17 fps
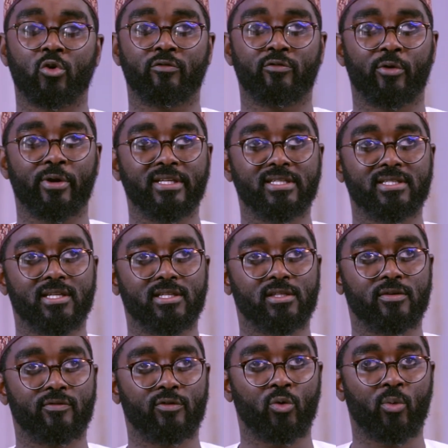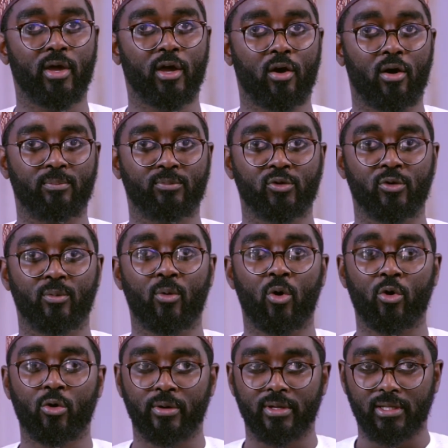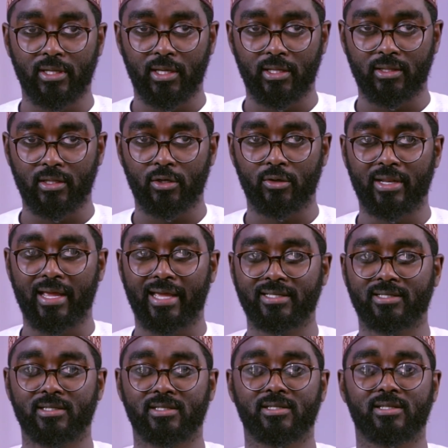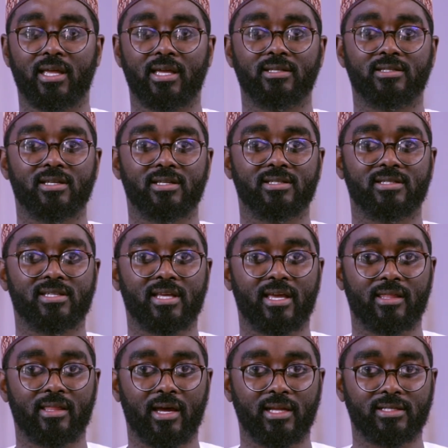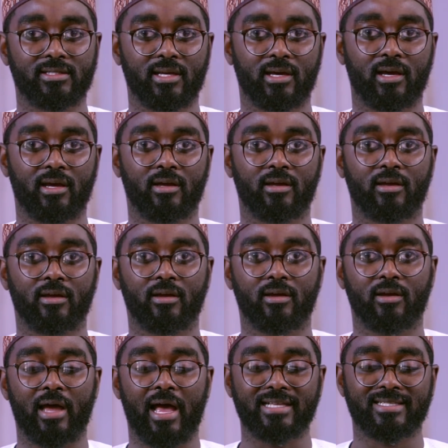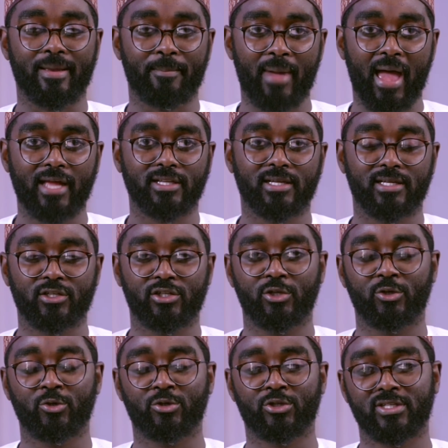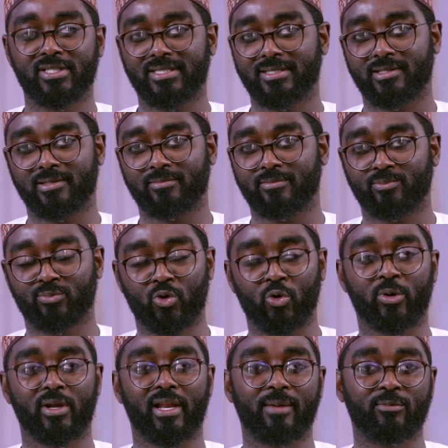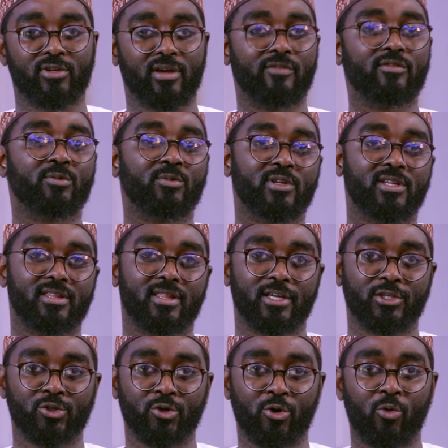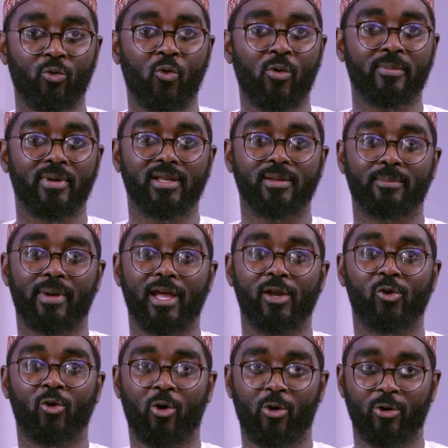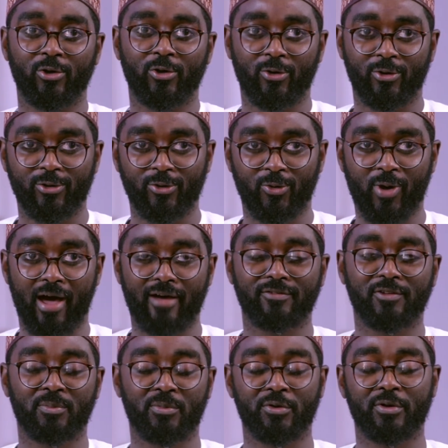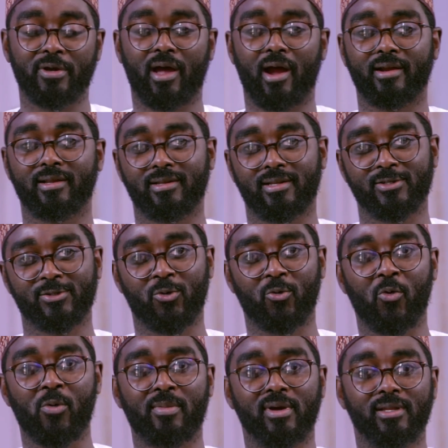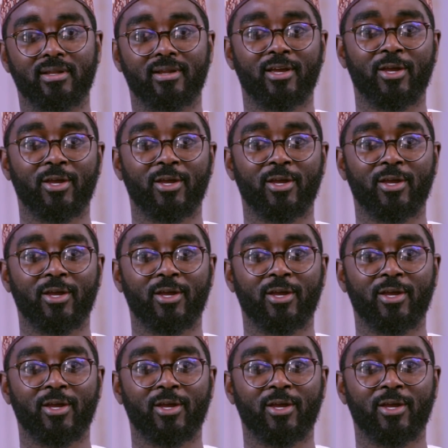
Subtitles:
for instance, if you wake up tomorrow in the United States and say that as a man, and you just proclaim to everybody that you're a woman, by law you have to be regarded as a woman.